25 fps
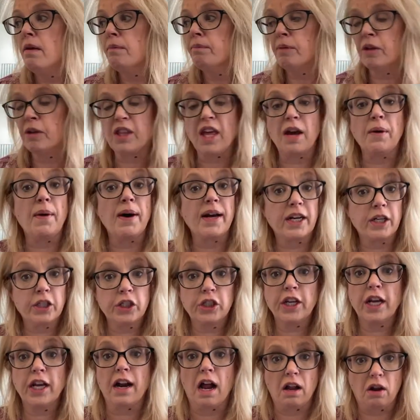but they want to
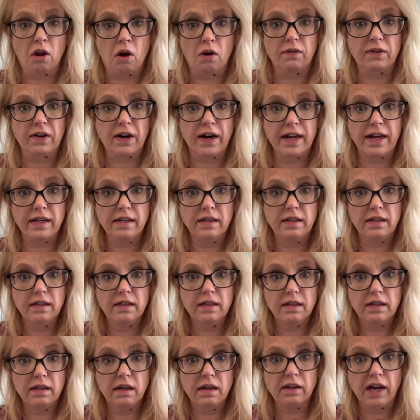shit all over it,
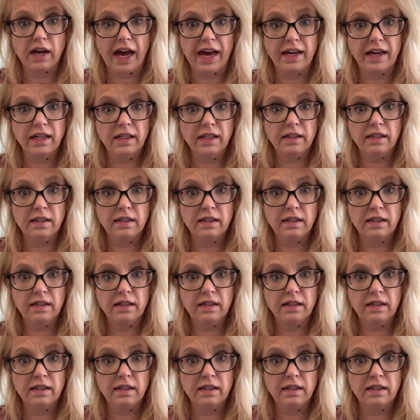okay?